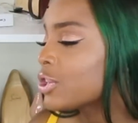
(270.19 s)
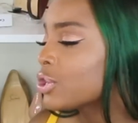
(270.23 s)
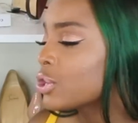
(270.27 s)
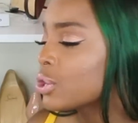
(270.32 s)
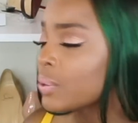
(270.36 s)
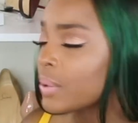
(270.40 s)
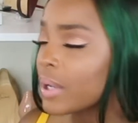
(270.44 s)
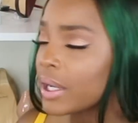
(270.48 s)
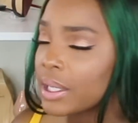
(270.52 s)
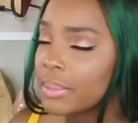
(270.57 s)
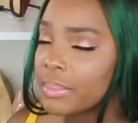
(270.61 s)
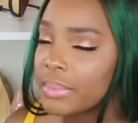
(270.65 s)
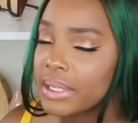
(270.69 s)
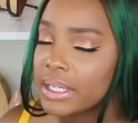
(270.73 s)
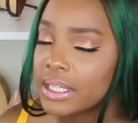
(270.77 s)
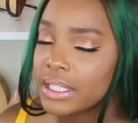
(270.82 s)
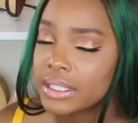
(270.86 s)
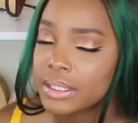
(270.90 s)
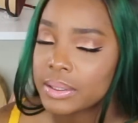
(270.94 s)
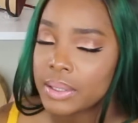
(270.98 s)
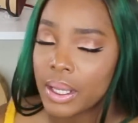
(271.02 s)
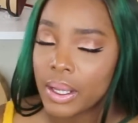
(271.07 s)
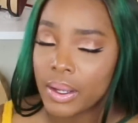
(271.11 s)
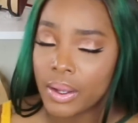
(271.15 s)
do recommend
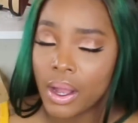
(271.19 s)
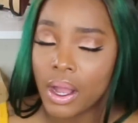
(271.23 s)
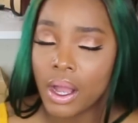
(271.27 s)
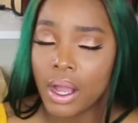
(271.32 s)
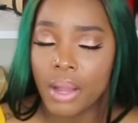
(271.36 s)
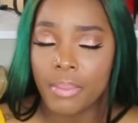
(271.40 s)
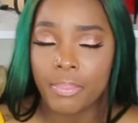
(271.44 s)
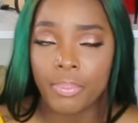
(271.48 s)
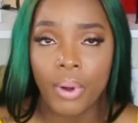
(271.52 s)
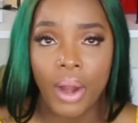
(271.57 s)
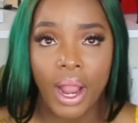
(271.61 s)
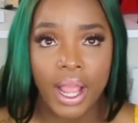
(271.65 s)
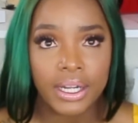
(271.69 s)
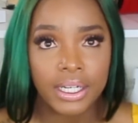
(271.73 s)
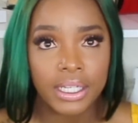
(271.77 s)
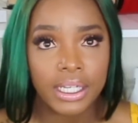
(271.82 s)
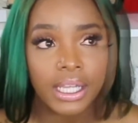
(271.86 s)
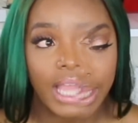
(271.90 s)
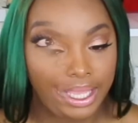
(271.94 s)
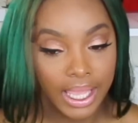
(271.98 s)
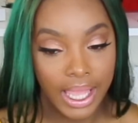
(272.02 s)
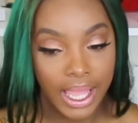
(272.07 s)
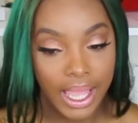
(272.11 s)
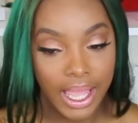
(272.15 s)
this um
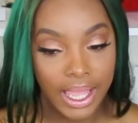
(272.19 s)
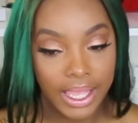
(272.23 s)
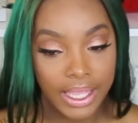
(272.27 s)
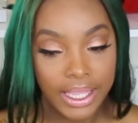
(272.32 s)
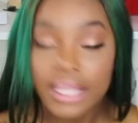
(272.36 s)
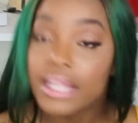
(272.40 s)
product. I do.